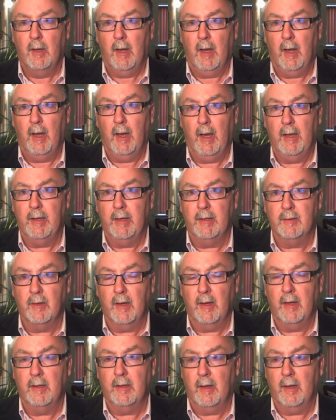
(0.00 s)

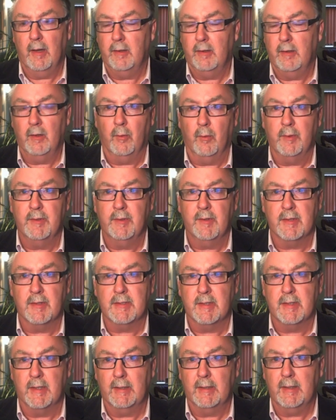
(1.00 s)
and into the
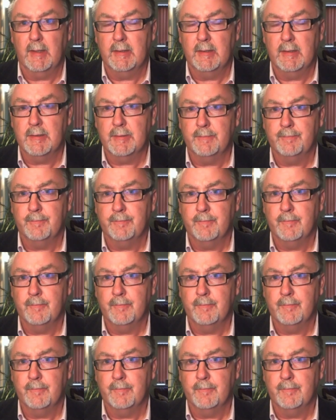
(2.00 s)
sidelines.